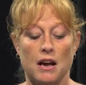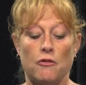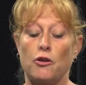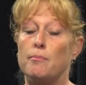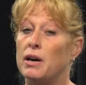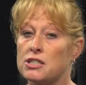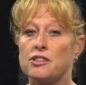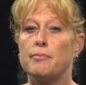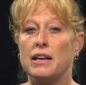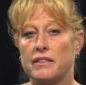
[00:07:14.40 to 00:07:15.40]
For much
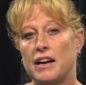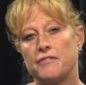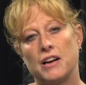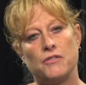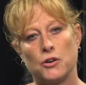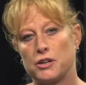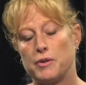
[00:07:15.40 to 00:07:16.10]
of my life, I voted